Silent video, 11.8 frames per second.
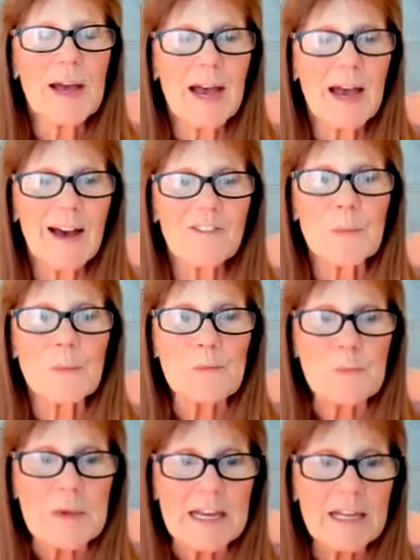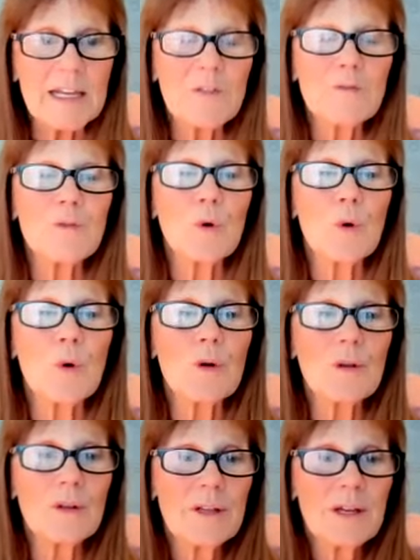have
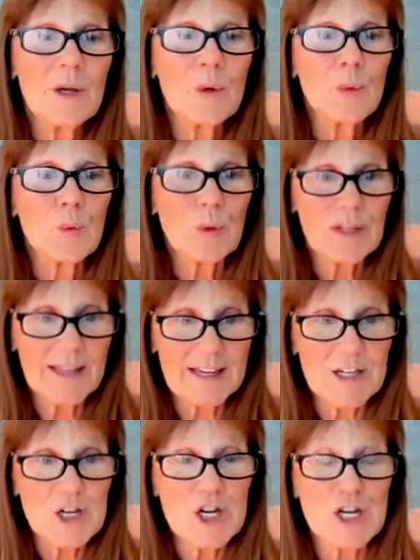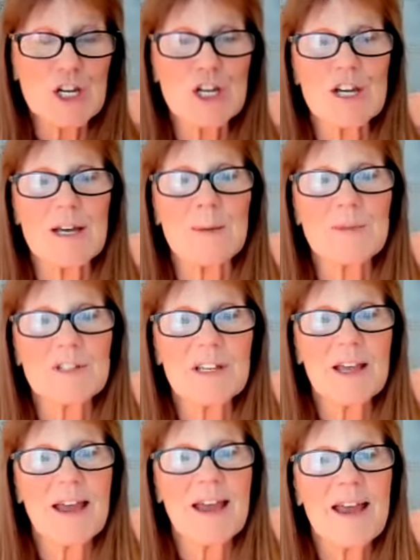meaningful relationships
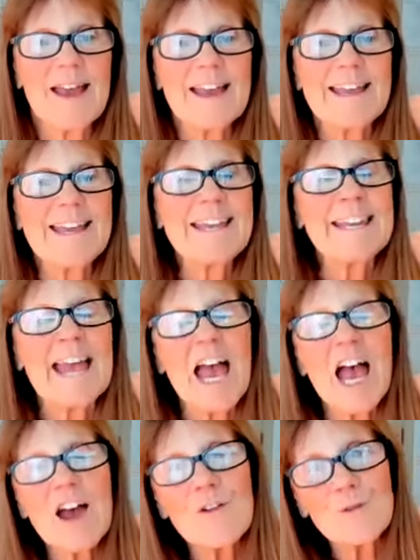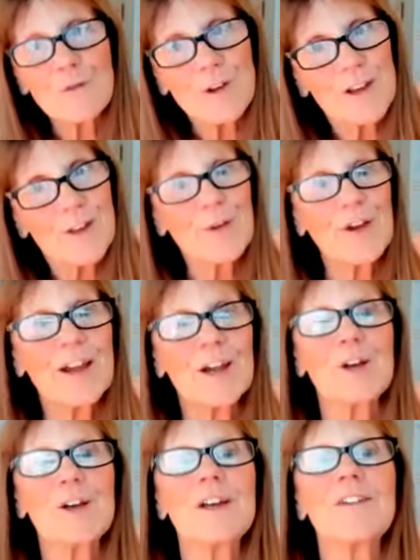in every other
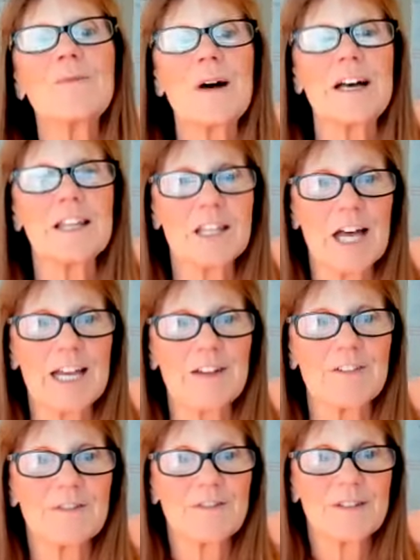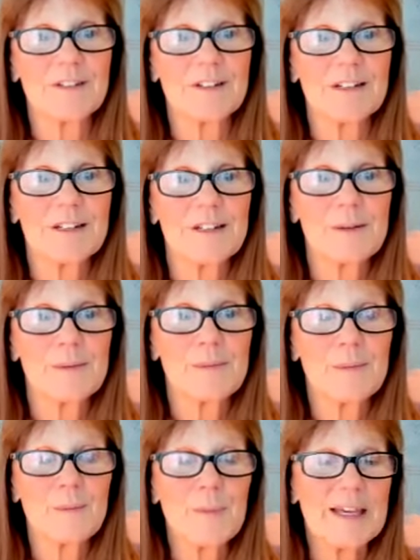area of my life,
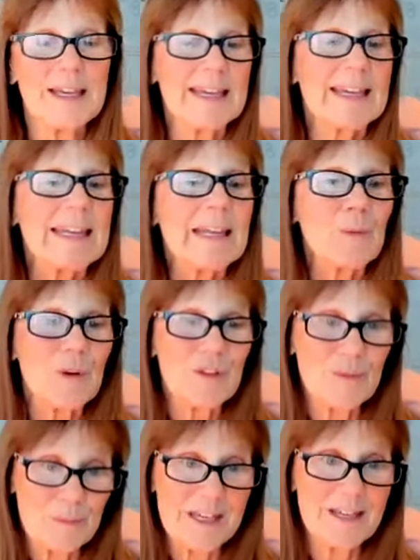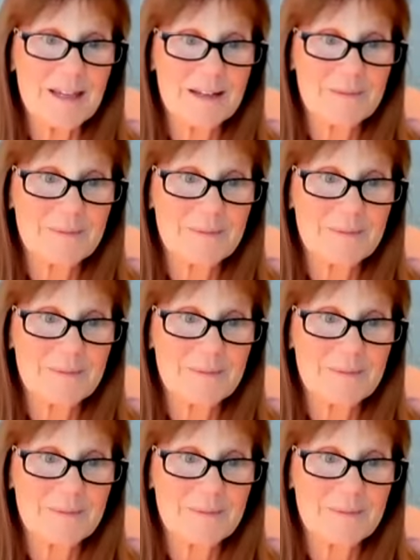beginning with me.